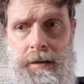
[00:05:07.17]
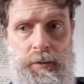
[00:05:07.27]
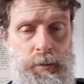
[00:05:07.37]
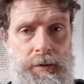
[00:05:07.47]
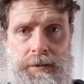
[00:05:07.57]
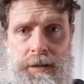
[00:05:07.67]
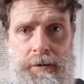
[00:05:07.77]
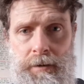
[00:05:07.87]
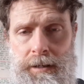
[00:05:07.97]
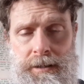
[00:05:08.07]
the world's in
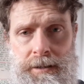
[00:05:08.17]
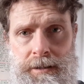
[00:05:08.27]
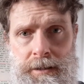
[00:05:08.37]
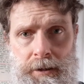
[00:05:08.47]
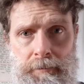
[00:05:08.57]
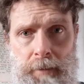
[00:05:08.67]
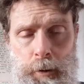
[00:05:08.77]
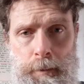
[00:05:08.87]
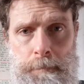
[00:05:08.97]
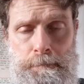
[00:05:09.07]
crisis at the
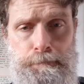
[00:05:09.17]
moment.